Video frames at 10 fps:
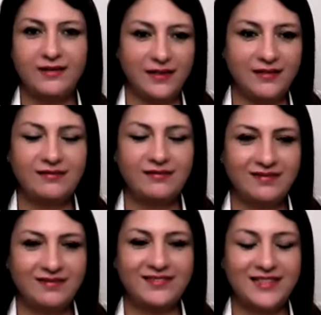Then
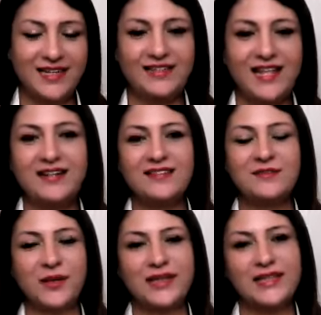
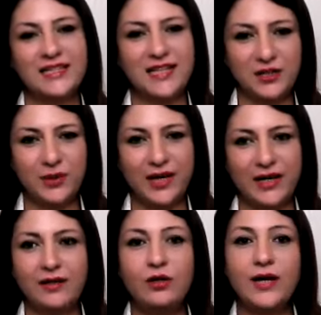that's one thing that you
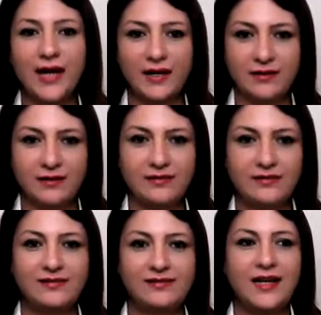can look at
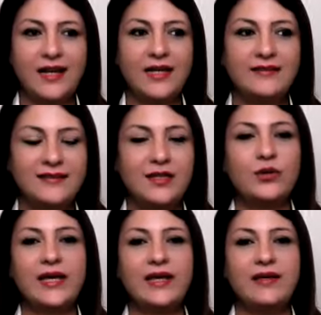and see,
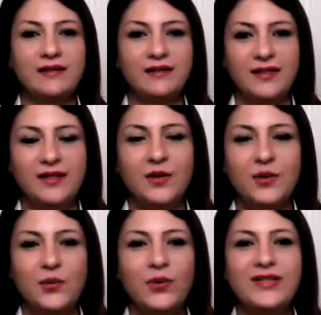okay,
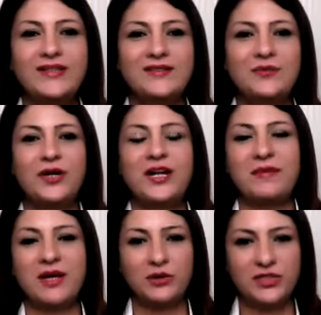what
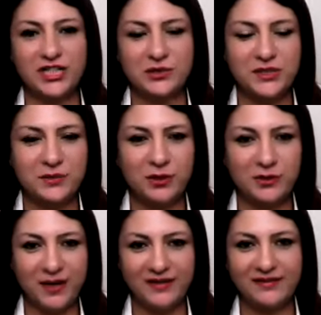are my own judgments
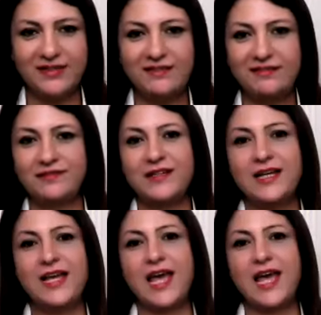about myself,
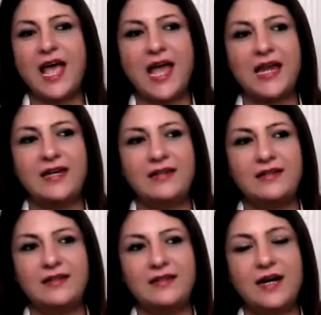
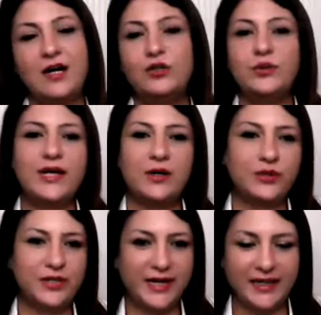and how do I
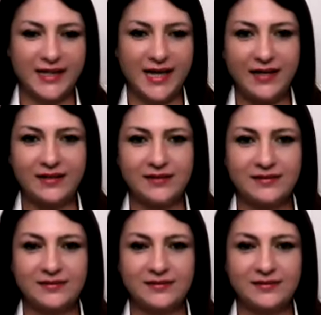outclaim that,